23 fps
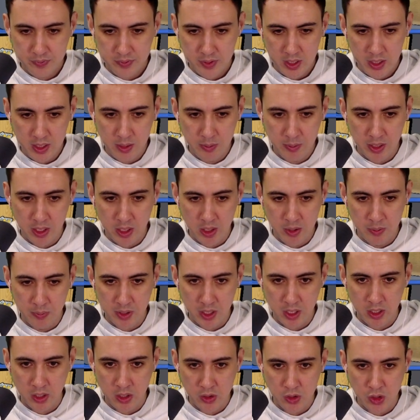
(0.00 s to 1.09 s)
Here we go. We're
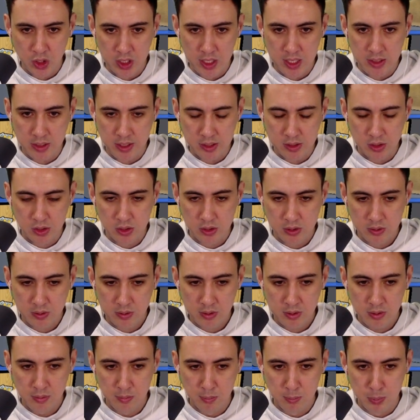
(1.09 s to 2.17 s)
going to go Steelix.
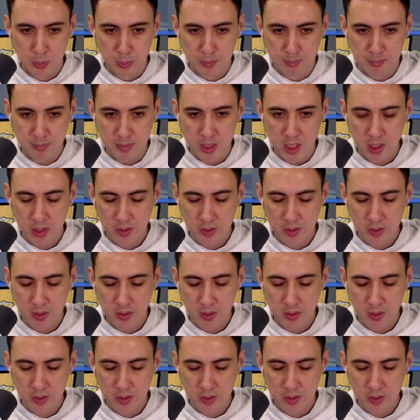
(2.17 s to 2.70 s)
Boom.